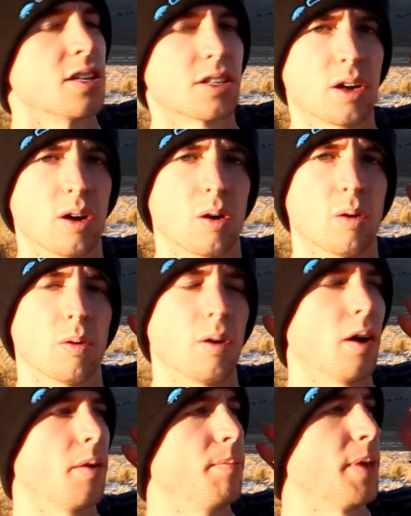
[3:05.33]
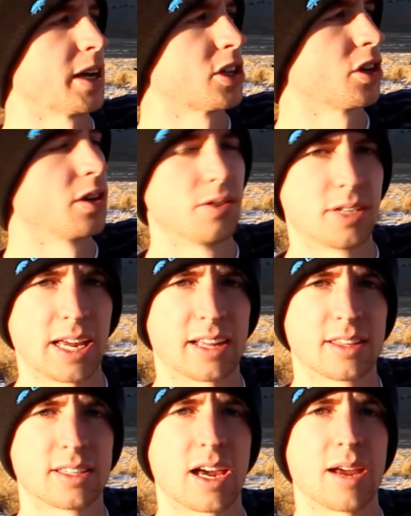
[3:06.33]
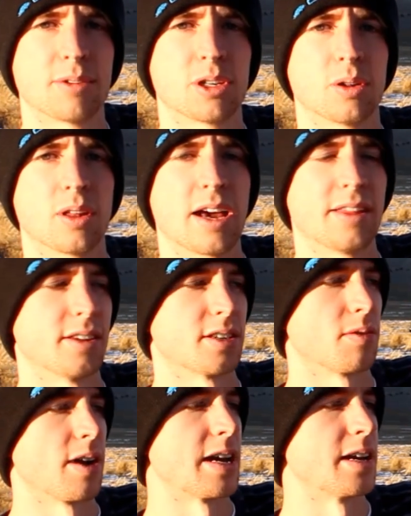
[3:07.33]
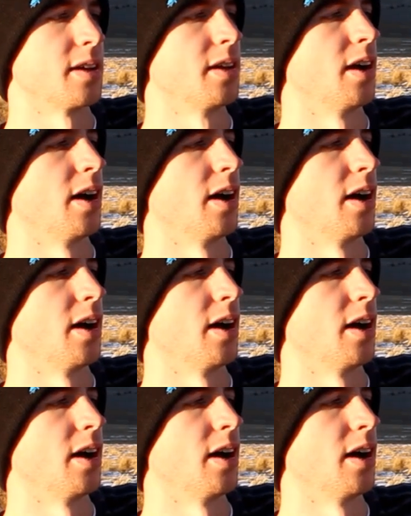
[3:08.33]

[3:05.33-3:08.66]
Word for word: So make sure you take the time to align this right.